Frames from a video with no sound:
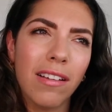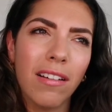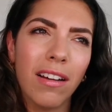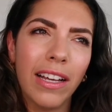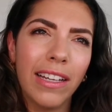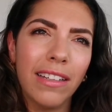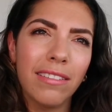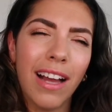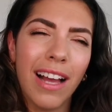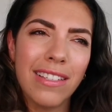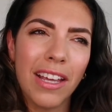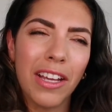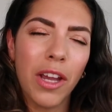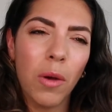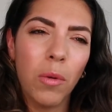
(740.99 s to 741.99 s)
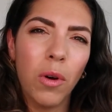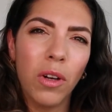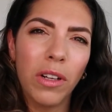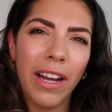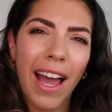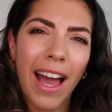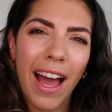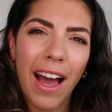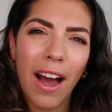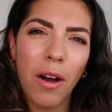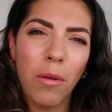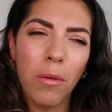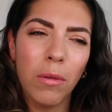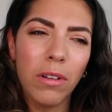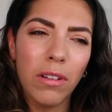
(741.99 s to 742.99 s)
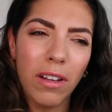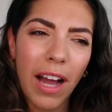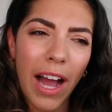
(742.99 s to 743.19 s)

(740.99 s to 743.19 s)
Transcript: I go on how